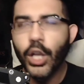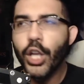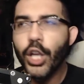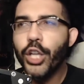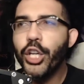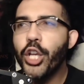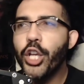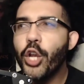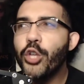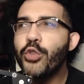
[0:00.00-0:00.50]

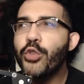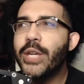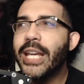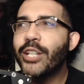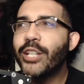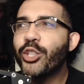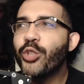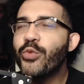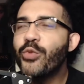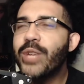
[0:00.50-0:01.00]
You know, you
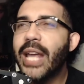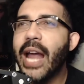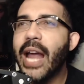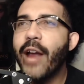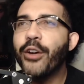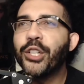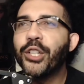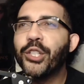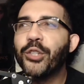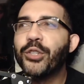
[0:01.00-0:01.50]
get two
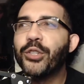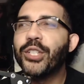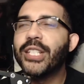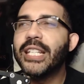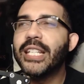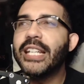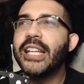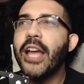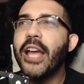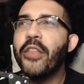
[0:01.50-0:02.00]
characters
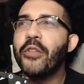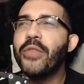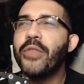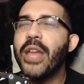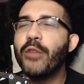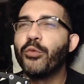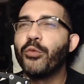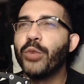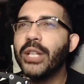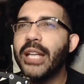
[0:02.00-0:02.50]
together
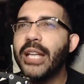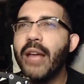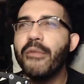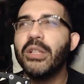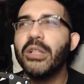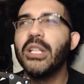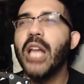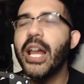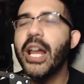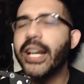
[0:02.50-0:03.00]
that really have
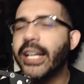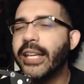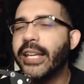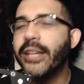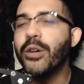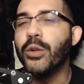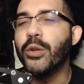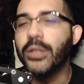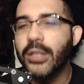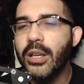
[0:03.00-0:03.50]
a lot of
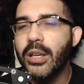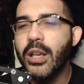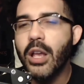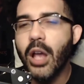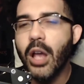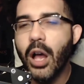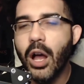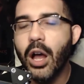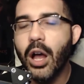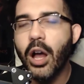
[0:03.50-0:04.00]
guilt
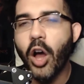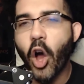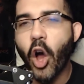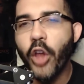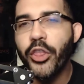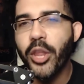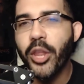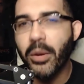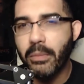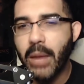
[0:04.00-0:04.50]

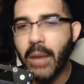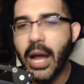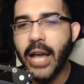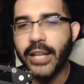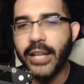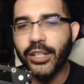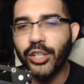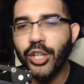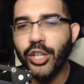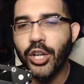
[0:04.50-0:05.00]
on their
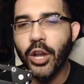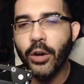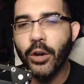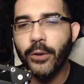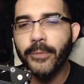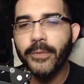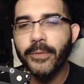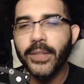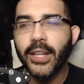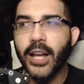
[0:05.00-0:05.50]
mind, you know.